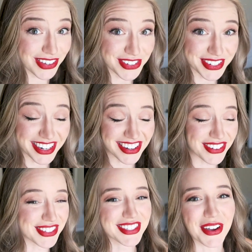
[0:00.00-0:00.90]
of laundry to
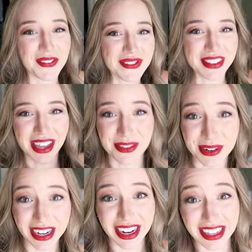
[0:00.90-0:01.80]
do, so
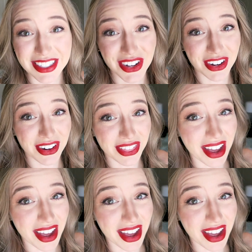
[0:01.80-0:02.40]
we're gonna get started on